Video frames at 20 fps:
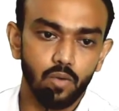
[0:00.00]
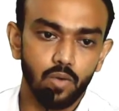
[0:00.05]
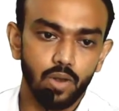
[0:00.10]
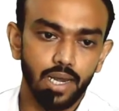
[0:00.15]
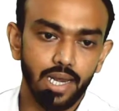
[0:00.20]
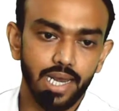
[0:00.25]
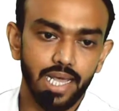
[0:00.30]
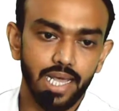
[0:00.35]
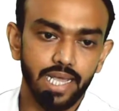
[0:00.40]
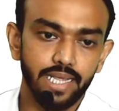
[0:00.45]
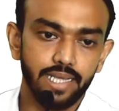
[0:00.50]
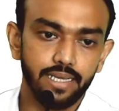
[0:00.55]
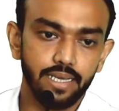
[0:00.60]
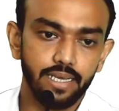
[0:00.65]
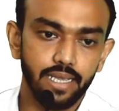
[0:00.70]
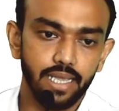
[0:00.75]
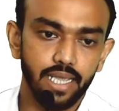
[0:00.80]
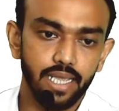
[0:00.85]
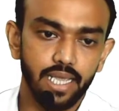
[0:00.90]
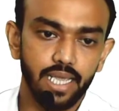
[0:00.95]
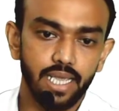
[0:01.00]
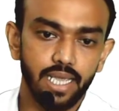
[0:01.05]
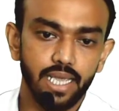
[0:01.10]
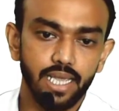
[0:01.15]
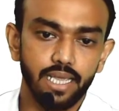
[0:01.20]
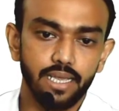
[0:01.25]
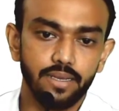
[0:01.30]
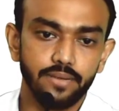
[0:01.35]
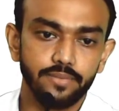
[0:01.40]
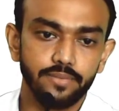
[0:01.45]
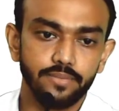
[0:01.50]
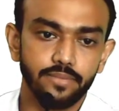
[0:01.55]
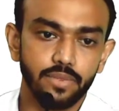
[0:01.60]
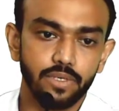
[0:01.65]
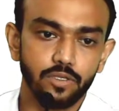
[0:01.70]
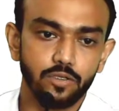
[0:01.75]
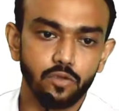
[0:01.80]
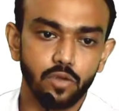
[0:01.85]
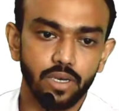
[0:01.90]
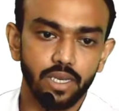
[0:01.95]
like A
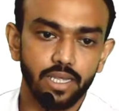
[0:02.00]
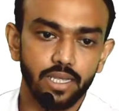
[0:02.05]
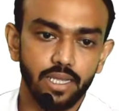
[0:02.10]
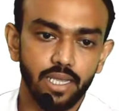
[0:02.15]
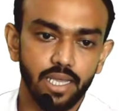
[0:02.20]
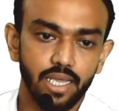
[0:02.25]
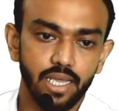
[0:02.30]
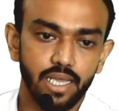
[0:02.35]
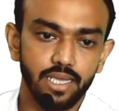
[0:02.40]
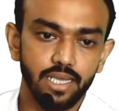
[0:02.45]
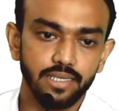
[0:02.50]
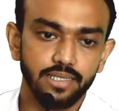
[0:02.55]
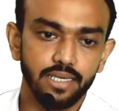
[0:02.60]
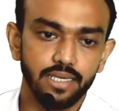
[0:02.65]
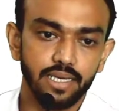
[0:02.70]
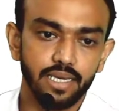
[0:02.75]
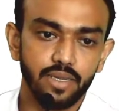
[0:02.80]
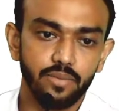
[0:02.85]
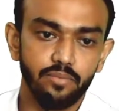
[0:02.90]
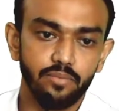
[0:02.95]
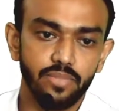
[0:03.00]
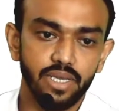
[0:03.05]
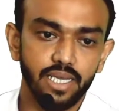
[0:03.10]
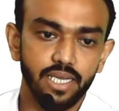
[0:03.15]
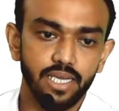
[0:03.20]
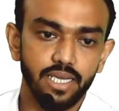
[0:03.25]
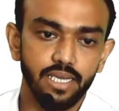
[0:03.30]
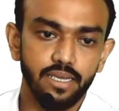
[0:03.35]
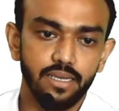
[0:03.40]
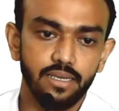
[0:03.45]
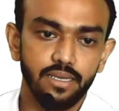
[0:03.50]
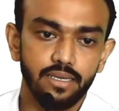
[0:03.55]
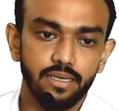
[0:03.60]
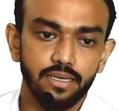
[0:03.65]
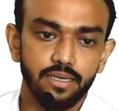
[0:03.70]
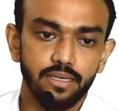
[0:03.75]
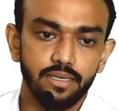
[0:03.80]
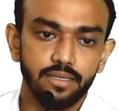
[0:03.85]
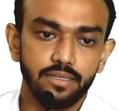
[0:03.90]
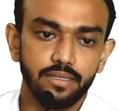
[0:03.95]
is here, B,
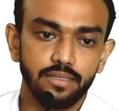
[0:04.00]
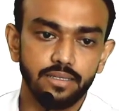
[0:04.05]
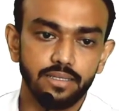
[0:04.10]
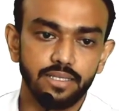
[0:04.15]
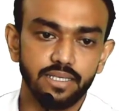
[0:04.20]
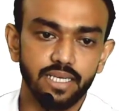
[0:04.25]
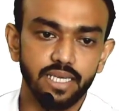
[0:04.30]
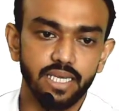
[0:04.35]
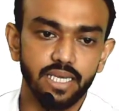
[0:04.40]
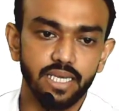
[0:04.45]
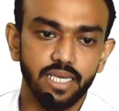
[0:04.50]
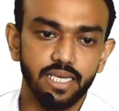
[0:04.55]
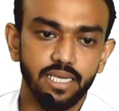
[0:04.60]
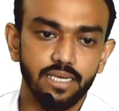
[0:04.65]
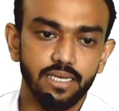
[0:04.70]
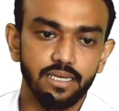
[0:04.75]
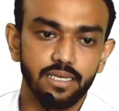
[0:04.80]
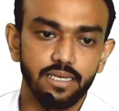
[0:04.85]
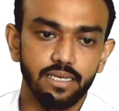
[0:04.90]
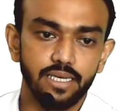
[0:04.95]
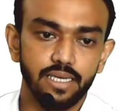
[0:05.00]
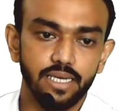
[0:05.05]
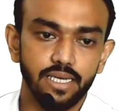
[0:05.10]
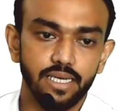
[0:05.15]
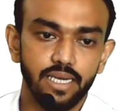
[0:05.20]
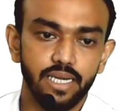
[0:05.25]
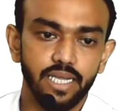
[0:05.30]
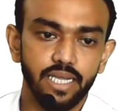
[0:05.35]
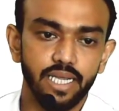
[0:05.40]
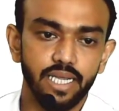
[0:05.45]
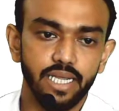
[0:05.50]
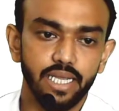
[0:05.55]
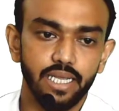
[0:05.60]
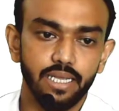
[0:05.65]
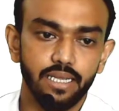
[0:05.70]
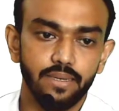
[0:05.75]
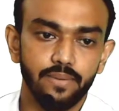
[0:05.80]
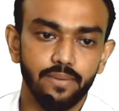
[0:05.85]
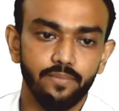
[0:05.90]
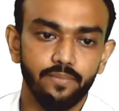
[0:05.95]
C,
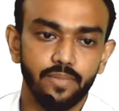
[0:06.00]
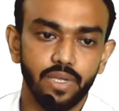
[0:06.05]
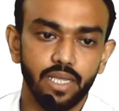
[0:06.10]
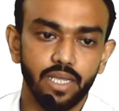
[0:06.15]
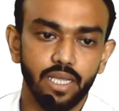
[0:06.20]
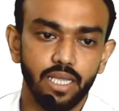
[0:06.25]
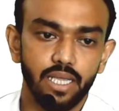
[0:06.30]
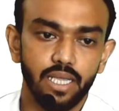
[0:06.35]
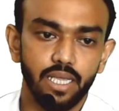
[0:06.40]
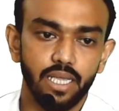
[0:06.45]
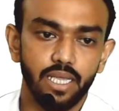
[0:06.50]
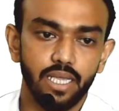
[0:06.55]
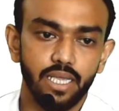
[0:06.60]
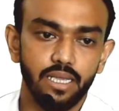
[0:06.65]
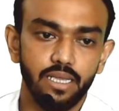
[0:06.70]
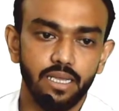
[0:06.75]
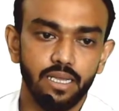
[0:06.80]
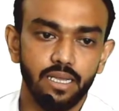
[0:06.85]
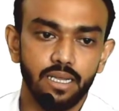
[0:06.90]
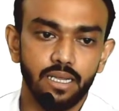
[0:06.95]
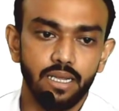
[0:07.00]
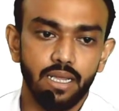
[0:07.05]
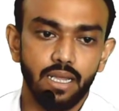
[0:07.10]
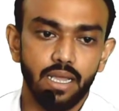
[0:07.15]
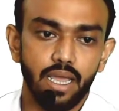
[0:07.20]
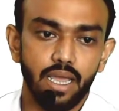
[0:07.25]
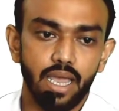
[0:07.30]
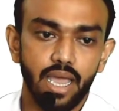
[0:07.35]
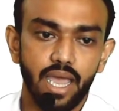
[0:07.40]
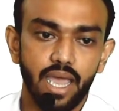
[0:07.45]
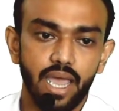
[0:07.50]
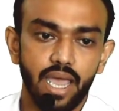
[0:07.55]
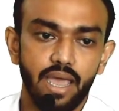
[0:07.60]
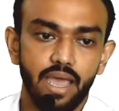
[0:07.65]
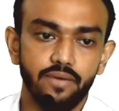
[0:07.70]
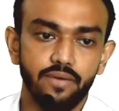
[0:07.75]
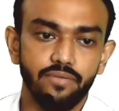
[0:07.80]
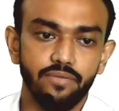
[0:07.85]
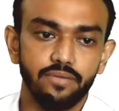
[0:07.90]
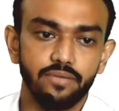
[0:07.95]
D, E,
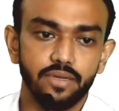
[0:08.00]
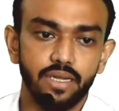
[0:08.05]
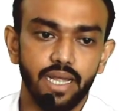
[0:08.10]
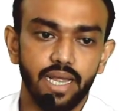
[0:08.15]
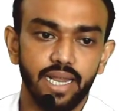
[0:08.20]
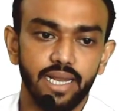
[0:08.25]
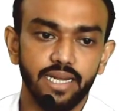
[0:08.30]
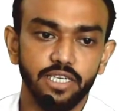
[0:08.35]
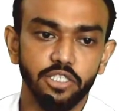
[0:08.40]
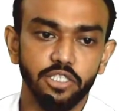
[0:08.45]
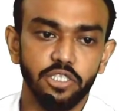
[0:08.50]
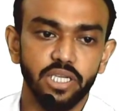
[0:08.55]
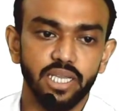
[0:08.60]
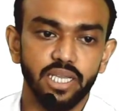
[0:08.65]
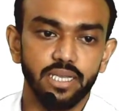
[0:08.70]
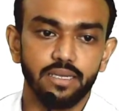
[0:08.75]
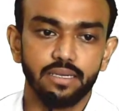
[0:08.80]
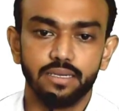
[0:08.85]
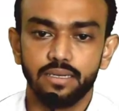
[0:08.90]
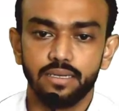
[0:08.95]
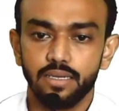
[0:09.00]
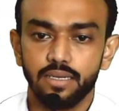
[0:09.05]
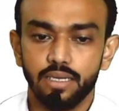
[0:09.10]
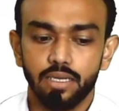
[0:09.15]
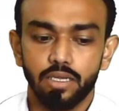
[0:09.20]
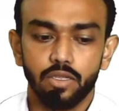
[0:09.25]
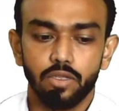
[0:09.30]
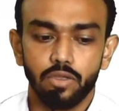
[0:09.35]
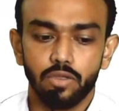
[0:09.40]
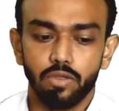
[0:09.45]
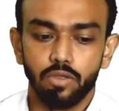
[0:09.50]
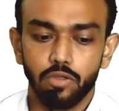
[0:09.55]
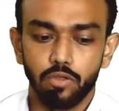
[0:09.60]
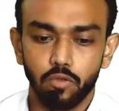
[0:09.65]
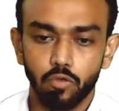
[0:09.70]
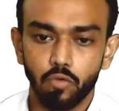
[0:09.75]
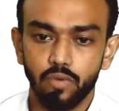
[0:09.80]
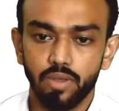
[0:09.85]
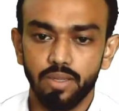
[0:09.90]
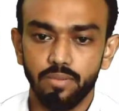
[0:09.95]
F and G.
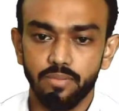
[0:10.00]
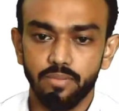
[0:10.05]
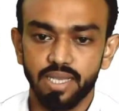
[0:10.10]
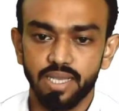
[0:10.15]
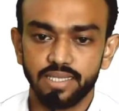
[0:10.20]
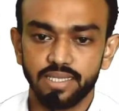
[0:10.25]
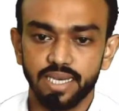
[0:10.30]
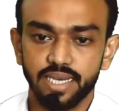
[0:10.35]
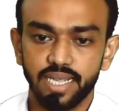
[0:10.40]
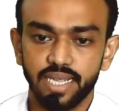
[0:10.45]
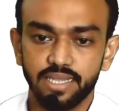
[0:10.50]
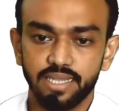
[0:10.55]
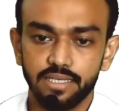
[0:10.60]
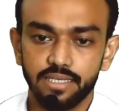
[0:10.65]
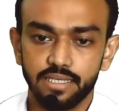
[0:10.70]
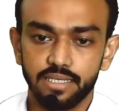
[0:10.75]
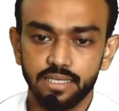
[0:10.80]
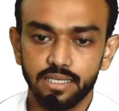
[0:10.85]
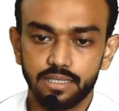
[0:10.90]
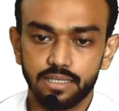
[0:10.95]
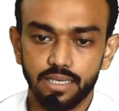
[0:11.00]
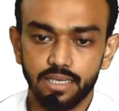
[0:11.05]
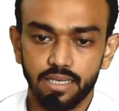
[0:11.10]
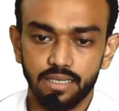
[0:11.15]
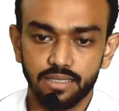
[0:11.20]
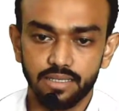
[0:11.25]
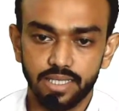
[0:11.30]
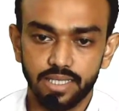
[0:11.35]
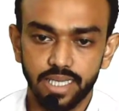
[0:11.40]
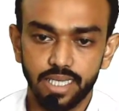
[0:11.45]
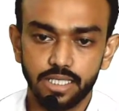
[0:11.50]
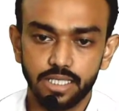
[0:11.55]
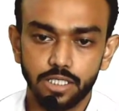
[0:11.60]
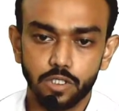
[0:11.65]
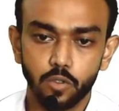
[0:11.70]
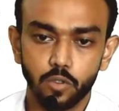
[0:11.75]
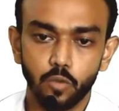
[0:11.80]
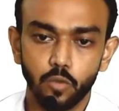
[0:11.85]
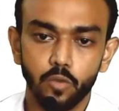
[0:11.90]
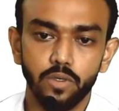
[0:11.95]
You will measuring this distance 6
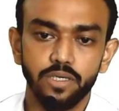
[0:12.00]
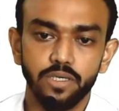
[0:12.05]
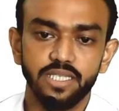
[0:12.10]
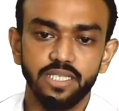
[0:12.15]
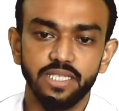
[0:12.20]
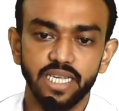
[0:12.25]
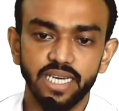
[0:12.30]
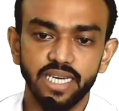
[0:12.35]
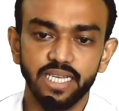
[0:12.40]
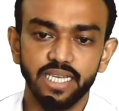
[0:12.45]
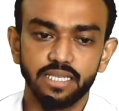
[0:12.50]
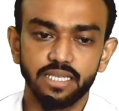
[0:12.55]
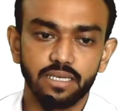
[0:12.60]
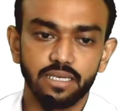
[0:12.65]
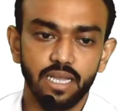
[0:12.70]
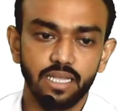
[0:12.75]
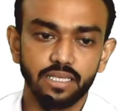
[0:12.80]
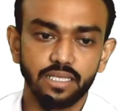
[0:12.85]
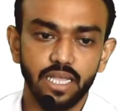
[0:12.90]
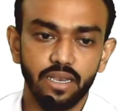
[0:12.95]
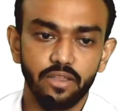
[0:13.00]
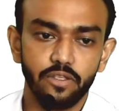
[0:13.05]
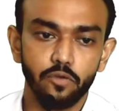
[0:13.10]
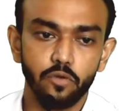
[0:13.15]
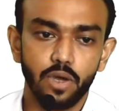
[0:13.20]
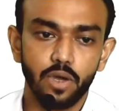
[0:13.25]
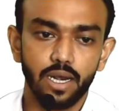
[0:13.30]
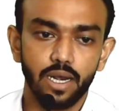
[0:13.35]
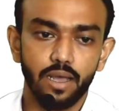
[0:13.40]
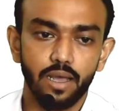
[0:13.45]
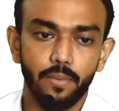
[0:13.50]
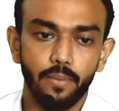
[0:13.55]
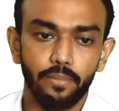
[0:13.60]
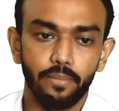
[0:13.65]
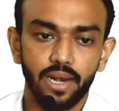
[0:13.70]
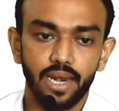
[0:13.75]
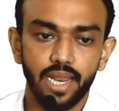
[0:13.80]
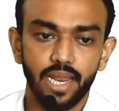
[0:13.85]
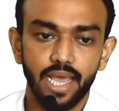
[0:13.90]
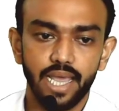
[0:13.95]
to G distance, and you are
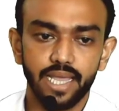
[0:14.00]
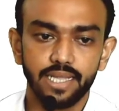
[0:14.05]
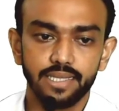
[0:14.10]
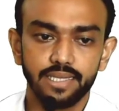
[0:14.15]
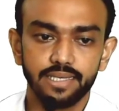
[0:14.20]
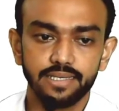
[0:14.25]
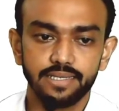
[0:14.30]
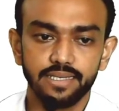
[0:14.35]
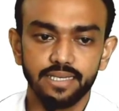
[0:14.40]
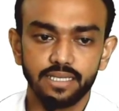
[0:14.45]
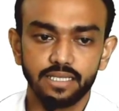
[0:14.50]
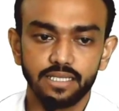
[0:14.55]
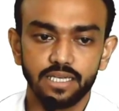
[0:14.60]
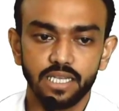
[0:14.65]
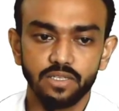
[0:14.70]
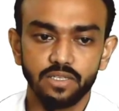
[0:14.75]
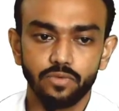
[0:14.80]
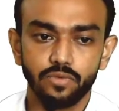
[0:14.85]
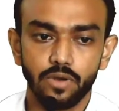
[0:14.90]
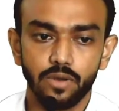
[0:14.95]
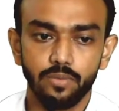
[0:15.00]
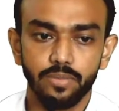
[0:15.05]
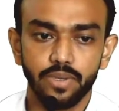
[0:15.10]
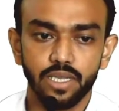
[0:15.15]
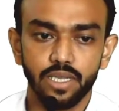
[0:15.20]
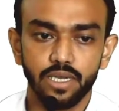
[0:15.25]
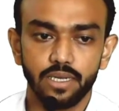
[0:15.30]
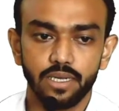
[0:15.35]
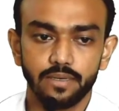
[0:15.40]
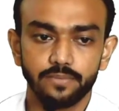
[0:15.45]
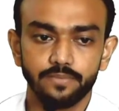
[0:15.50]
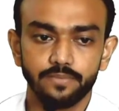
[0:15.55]
applying this distance from here.